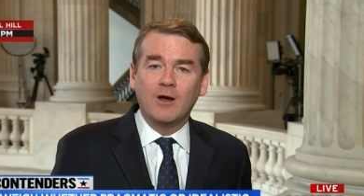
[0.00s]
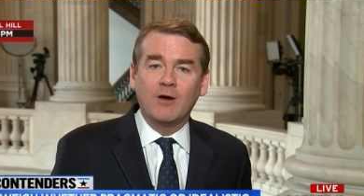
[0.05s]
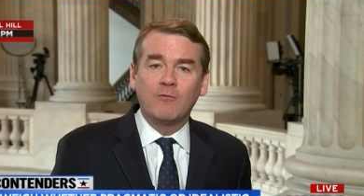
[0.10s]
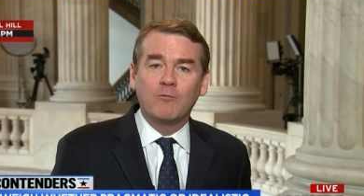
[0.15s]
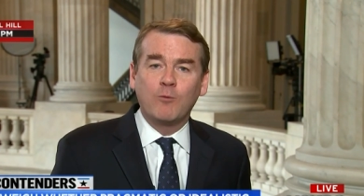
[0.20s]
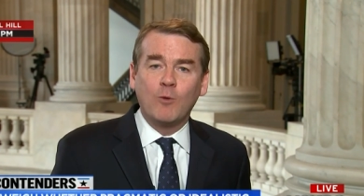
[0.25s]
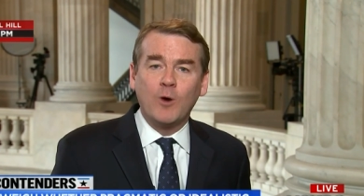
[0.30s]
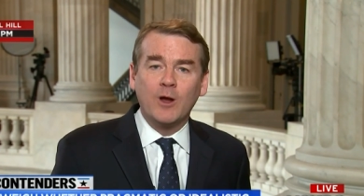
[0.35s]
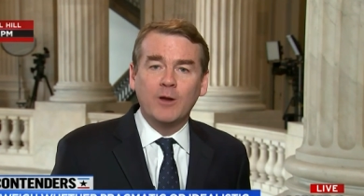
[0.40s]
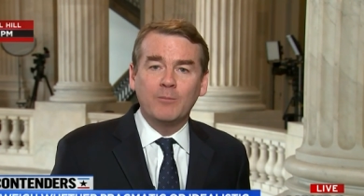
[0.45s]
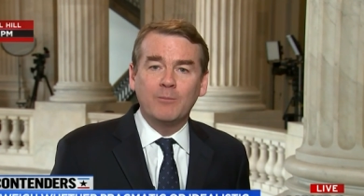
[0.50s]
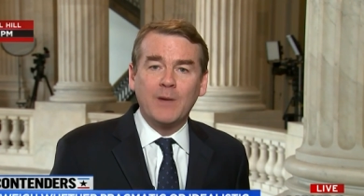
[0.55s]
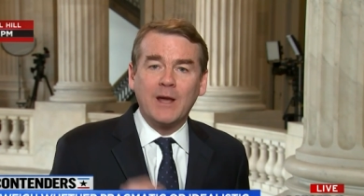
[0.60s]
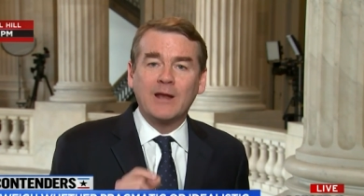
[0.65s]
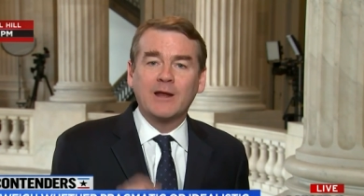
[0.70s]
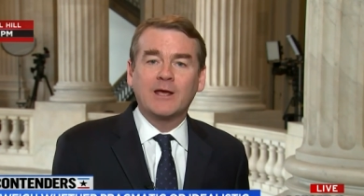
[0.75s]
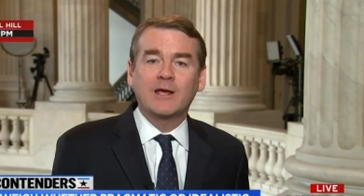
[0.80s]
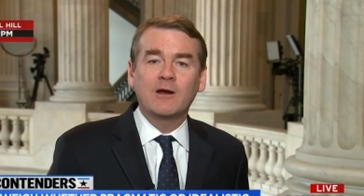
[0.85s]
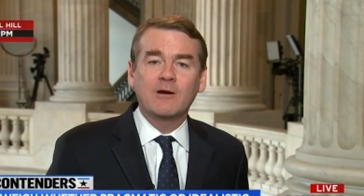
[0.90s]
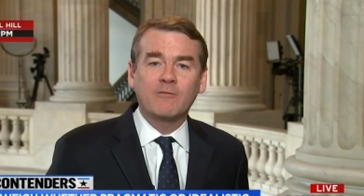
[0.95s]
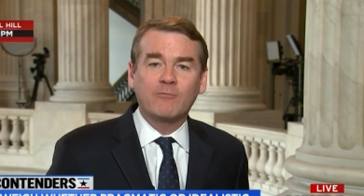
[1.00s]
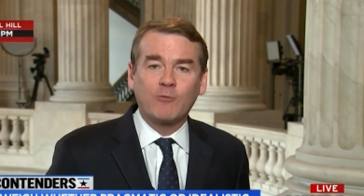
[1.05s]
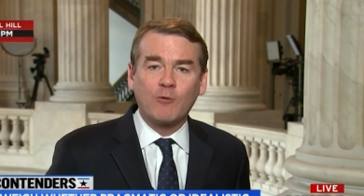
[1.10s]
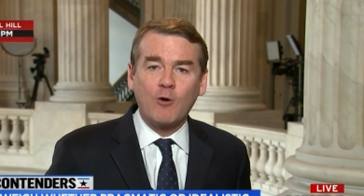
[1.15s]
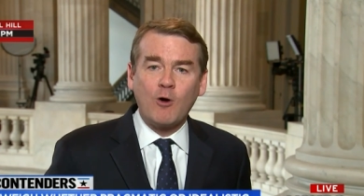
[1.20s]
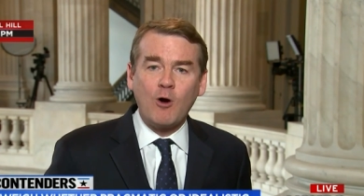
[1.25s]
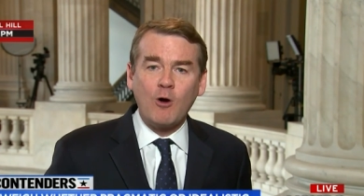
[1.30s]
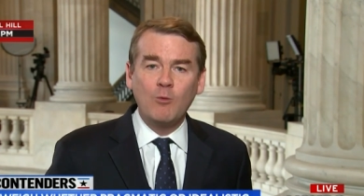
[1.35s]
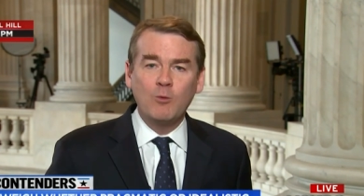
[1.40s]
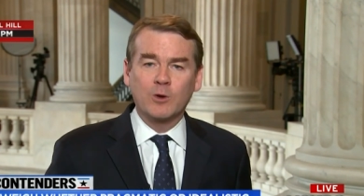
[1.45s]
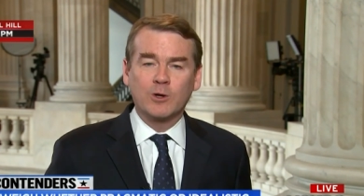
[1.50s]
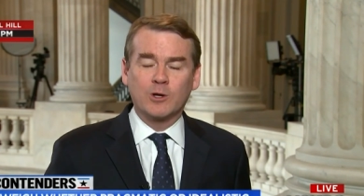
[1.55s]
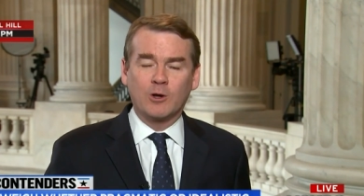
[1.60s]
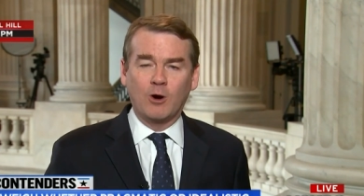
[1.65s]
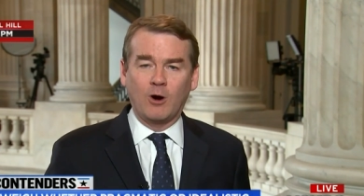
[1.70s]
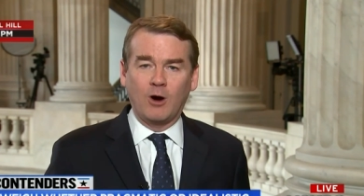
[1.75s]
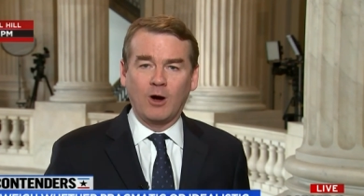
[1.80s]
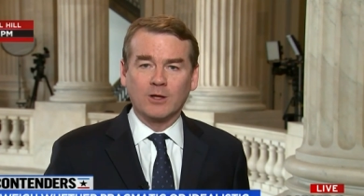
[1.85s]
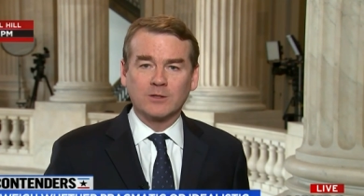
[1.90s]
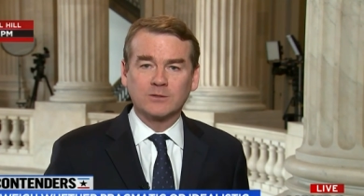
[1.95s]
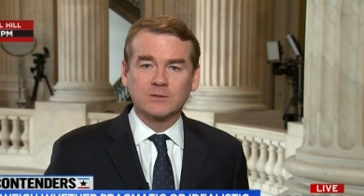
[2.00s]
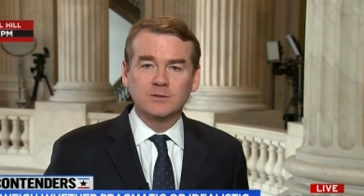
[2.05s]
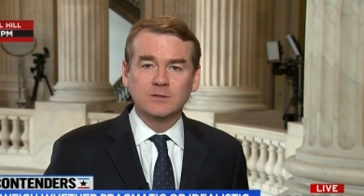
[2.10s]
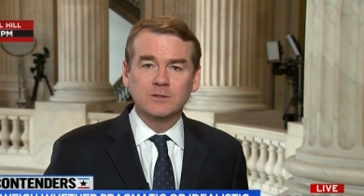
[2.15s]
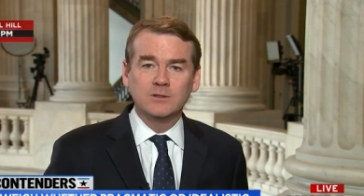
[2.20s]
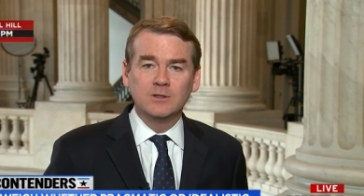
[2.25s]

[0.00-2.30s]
of what Medicare for All would cost.